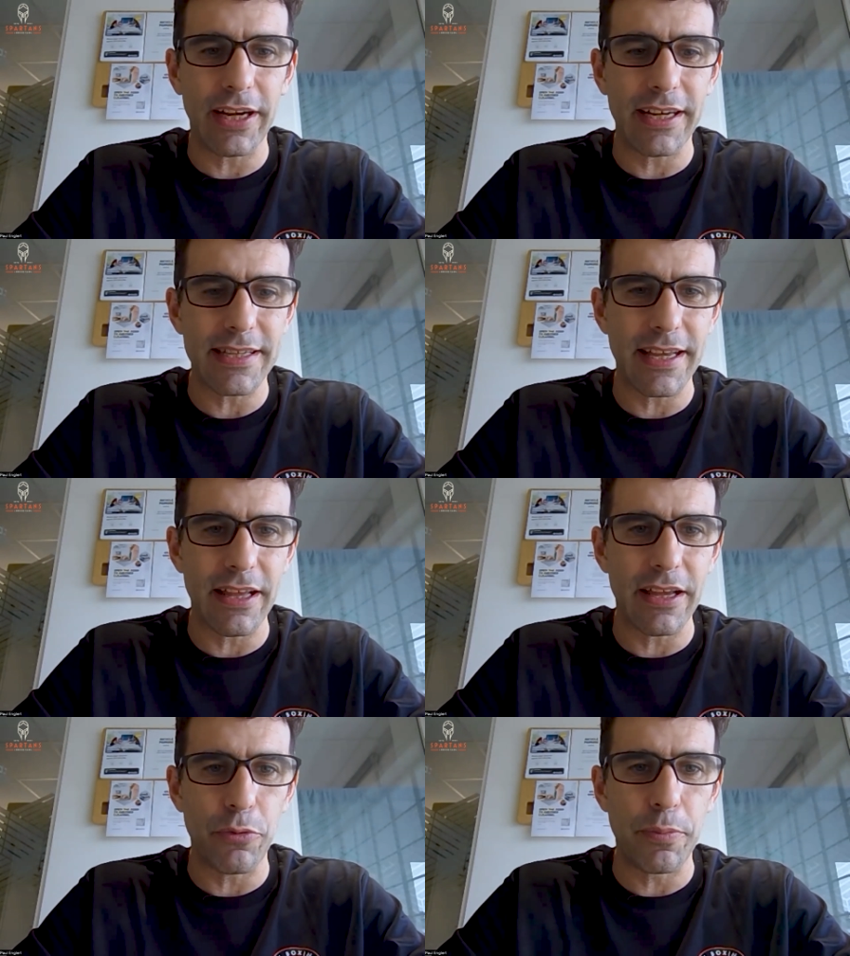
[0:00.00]
I said,
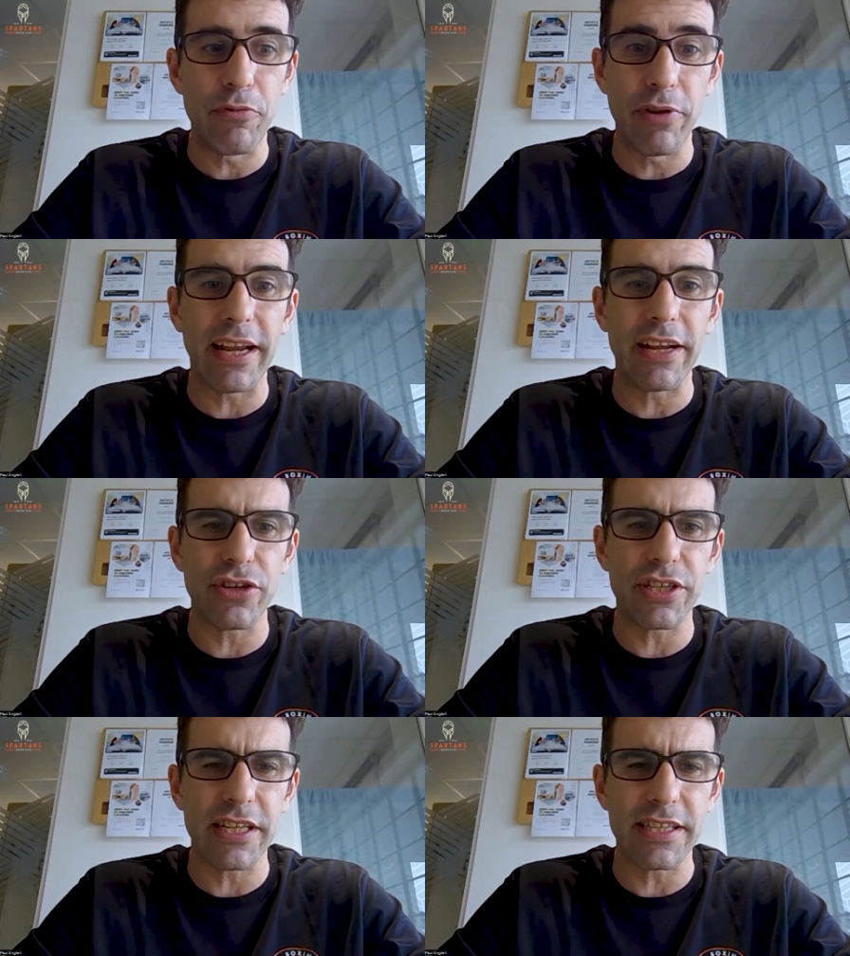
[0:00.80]
it will be really
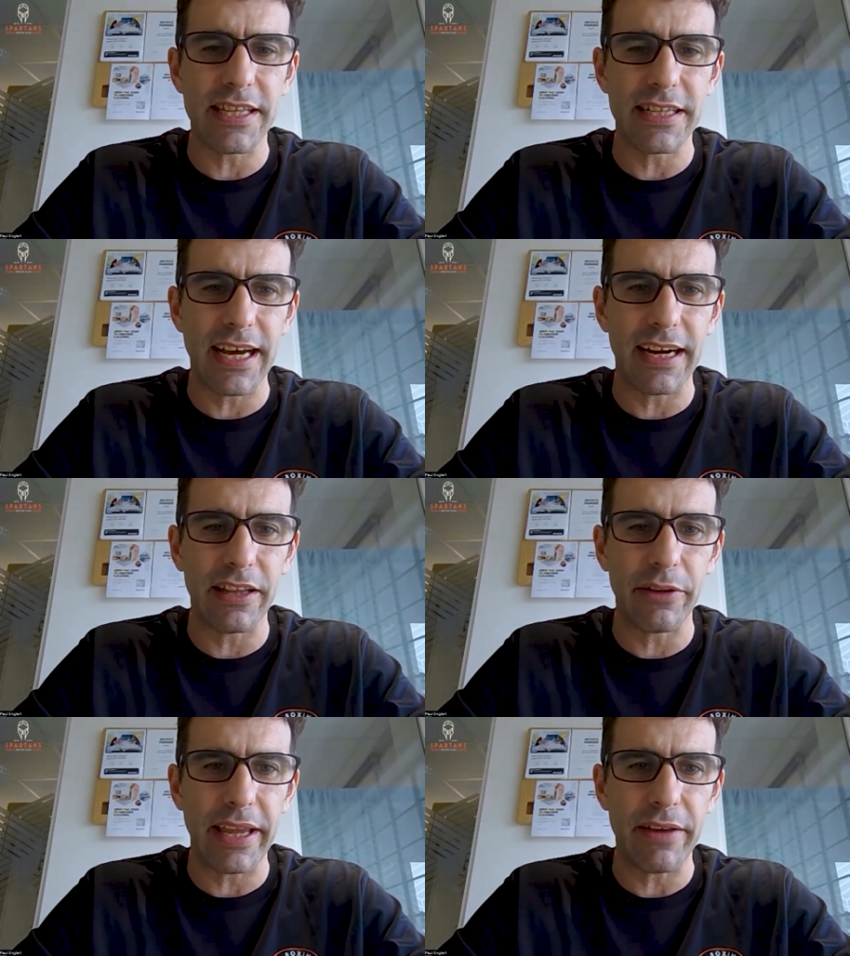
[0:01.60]
interesting to see the data
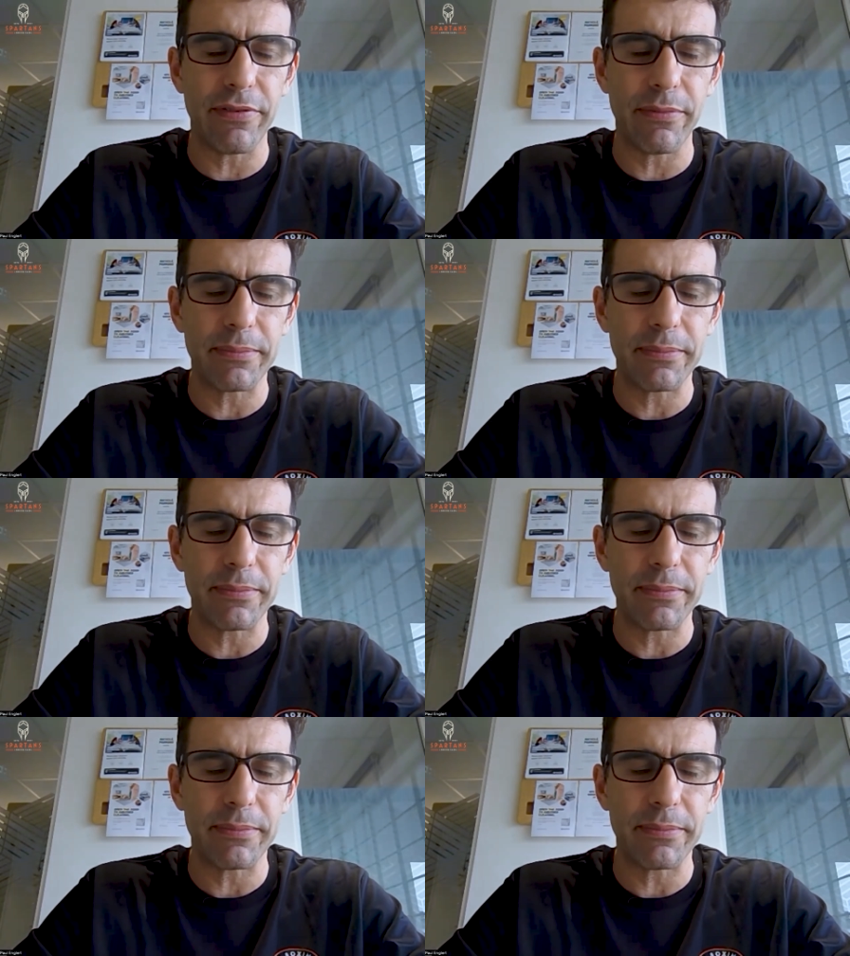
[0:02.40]
that we get.